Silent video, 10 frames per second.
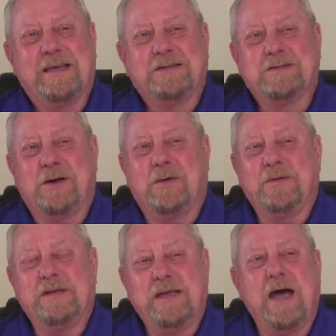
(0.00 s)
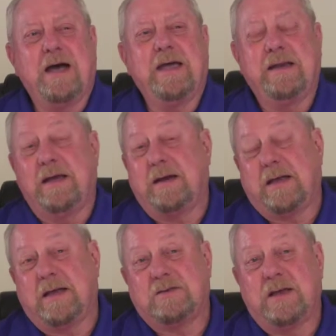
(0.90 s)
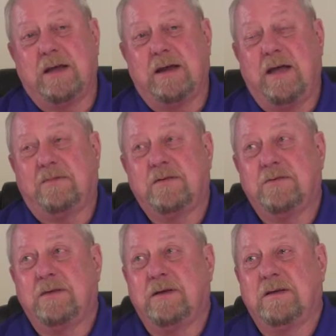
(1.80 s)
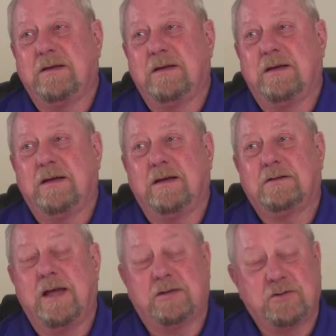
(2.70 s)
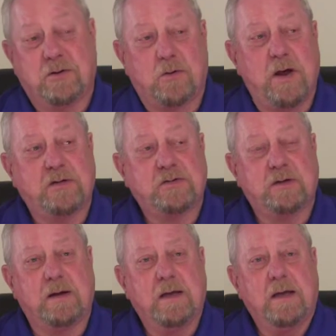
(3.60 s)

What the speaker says: So yeah, and then like I said, after to answer your question,